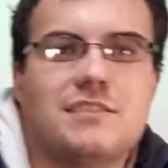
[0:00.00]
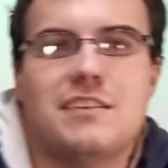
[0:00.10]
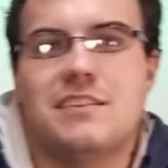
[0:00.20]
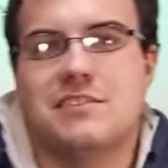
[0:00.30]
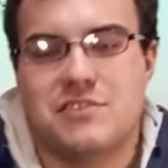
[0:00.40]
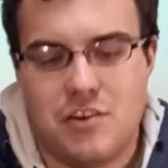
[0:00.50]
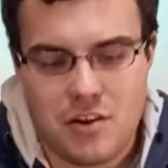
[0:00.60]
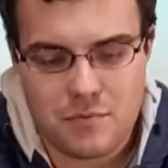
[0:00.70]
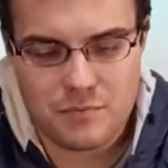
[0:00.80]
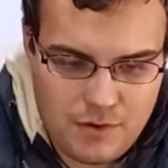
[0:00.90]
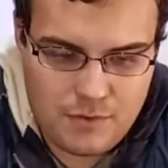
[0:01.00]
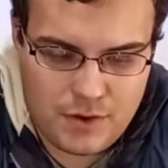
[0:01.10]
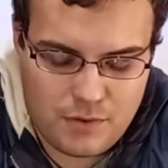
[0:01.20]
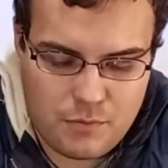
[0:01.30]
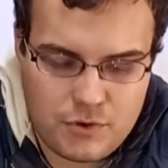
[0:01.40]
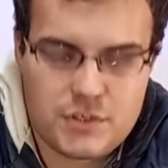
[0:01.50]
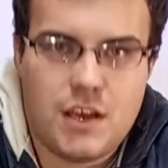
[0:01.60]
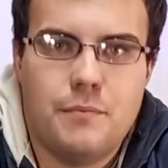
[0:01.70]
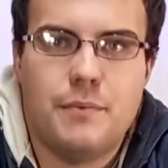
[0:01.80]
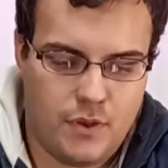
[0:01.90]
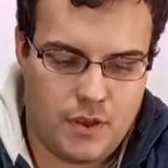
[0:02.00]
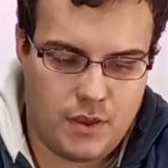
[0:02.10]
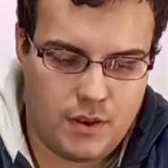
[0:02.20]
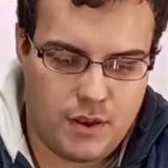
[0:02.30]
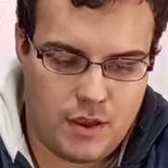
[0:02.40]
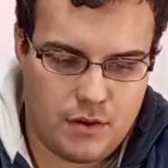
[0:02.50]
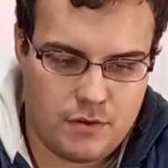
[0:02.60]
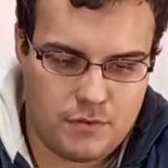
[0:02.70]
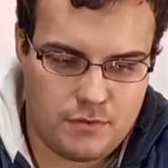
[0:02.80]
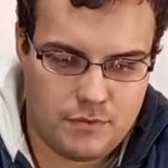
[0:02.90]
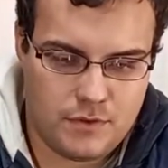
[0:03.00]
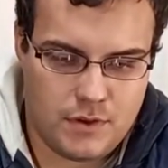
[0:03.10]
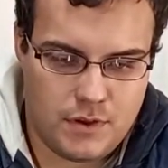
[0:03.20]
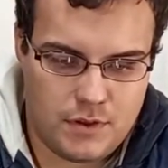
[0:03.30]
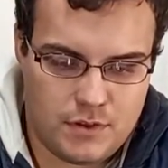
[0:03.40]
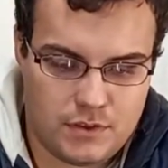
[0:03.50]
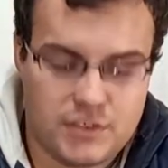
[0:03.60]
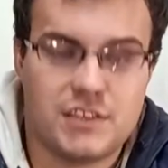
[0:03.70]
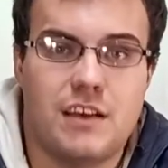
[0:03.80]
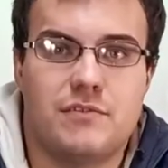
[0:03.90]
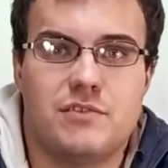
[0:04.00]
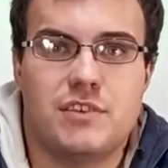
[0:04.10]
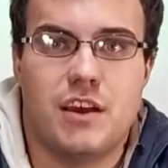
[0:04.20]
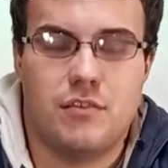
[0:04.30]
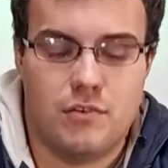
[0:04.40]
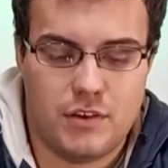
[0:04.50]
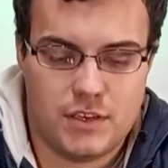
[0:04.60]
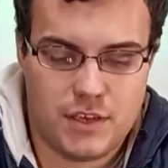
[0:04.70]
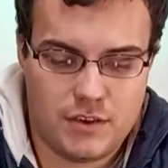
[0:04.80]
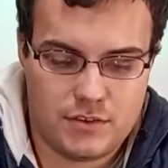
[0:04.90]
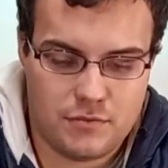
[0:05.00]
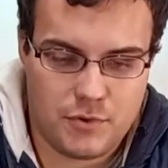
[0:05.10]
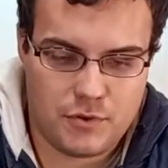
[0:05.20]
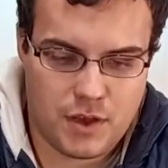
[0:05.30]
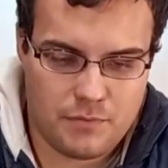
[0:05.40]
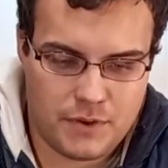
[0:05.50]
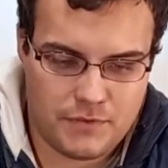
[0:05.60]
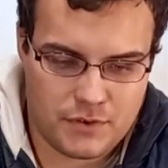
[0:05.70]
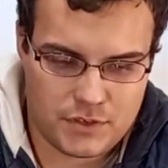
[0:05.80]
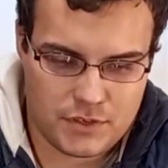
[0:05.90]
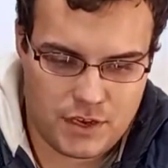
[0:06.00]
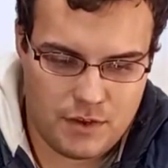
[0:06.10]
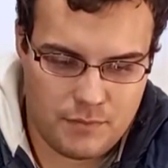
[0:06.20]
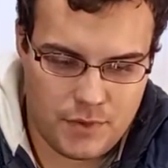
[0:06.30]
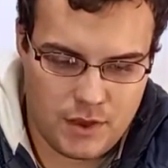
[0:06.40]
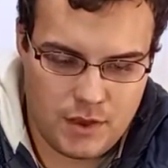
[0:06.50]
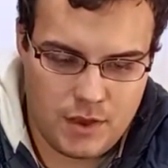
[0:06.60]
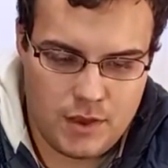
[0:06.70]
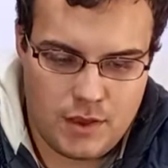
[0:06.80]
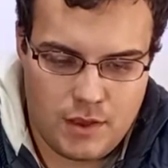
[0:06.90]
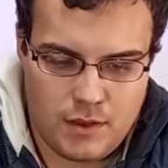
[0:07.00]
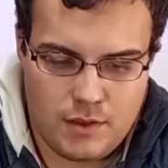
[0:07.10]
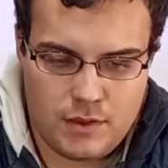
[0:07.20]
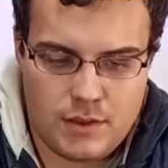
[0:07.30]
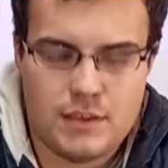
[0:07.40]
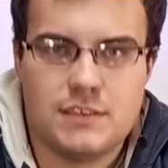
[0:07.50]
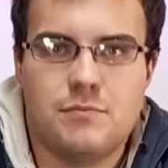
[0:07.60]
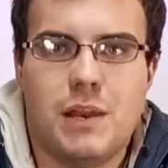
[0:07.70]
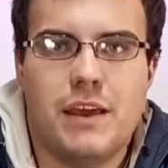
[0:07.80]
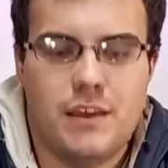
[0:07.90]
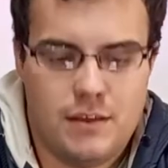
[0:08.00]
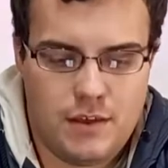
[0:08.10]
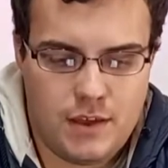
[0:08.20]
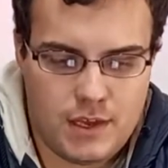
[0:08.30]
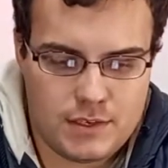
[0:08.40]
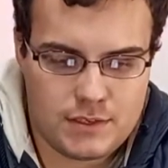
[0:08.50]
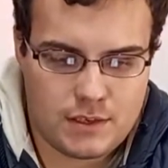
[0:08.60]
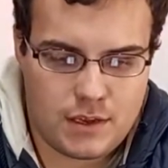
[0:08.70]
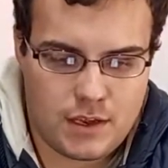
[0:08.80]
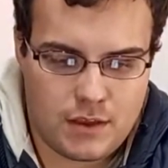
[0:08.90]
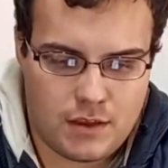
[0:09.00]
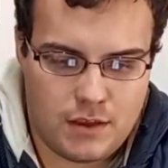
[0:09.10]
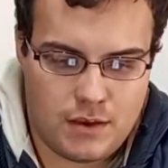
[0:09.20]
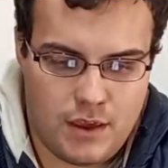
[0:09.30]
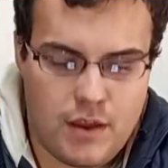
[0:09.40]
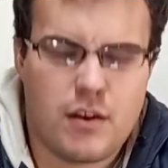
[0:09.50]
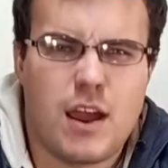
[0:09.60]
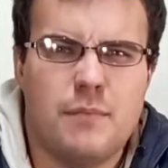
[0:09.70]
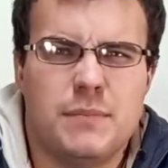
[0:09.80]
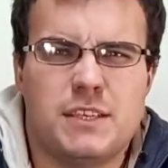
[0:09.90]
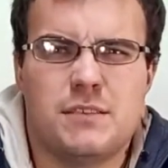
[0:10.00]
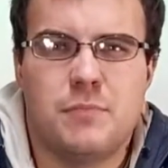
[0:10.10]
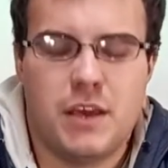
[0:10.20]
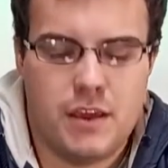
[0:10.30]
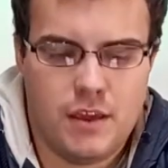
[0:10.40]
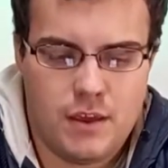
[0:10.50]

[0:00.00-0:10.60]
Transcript: little charm when it boots up, and now we'll just have to see how long it takes to boot up the first time. The display is like an air gap display,